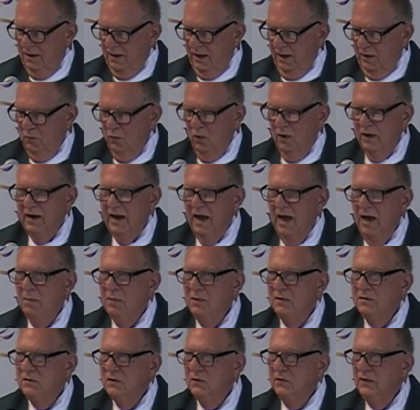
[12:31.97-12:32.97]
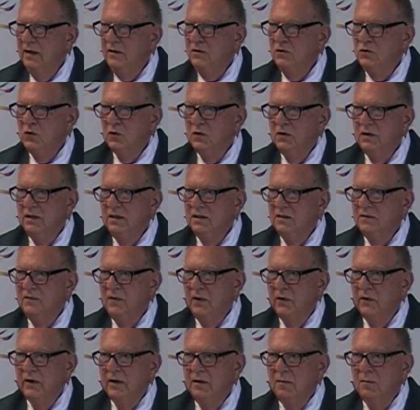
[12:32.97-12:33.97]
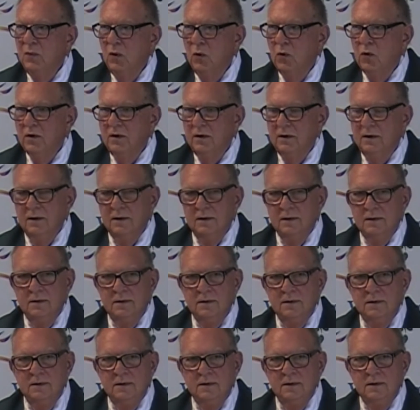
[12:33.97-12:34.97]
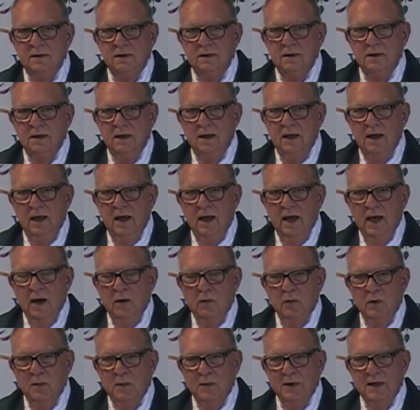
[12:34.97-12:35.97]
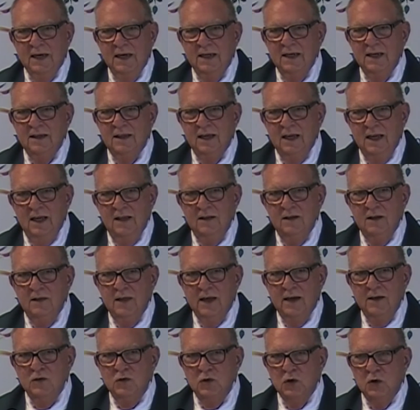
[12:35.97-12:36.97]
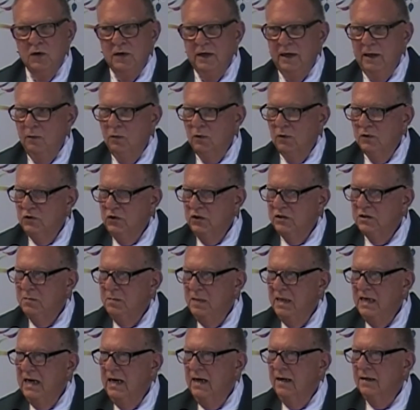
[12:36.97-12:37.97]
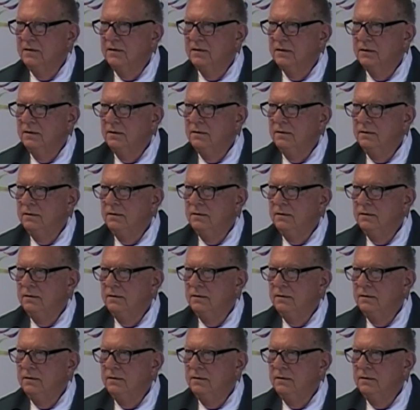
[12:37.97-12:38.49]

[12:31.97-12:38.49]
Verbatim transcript: And what happens on that journey is very important. And when we get at the end of that journey, it will just be us.